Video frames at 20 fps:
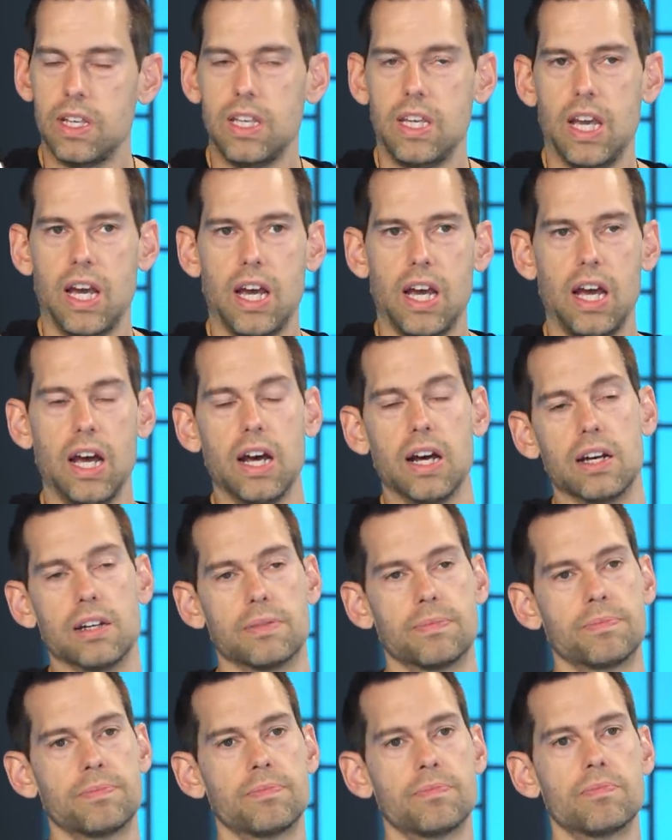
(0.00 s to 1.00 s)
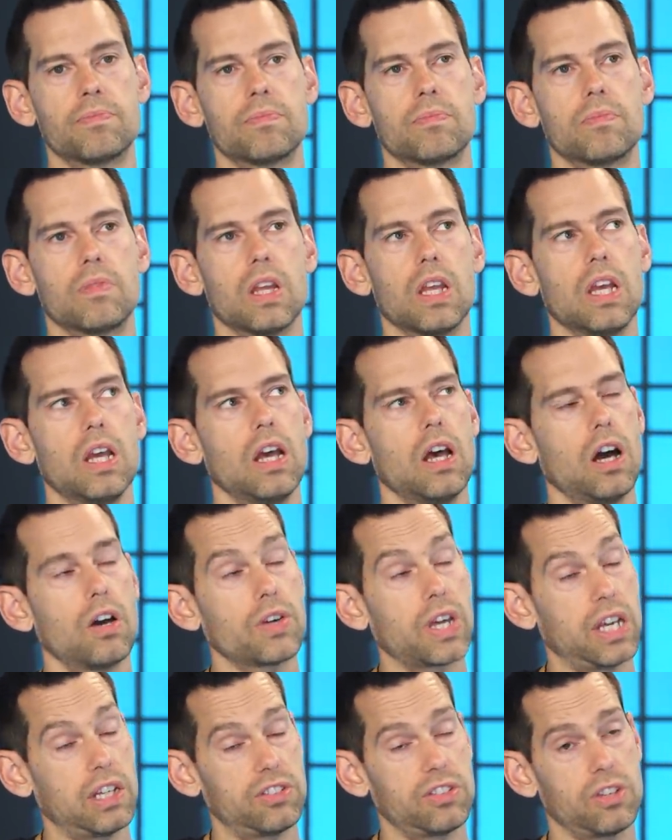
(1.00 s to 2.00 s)
Yeah. Doing the day-to-day.
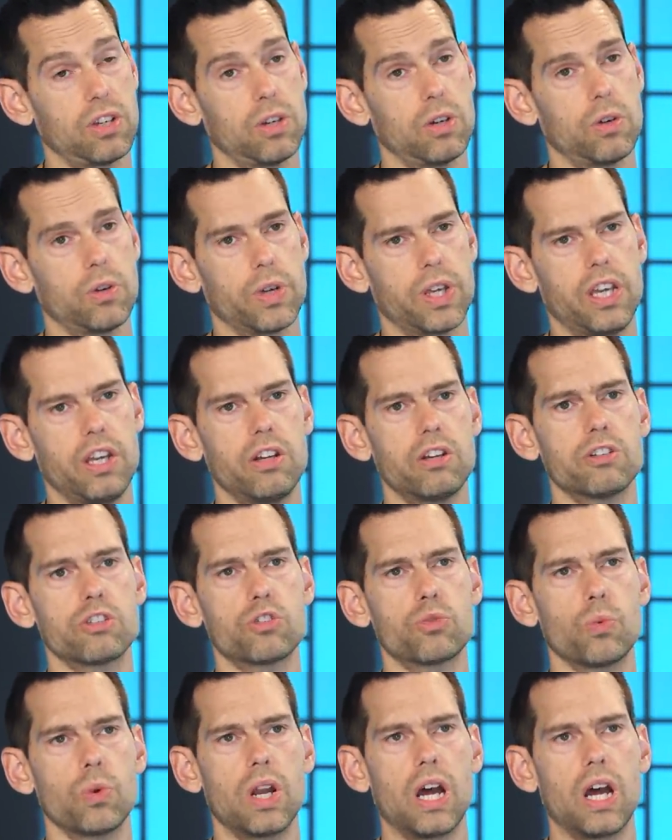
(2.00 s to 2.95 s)
Okay, so here's what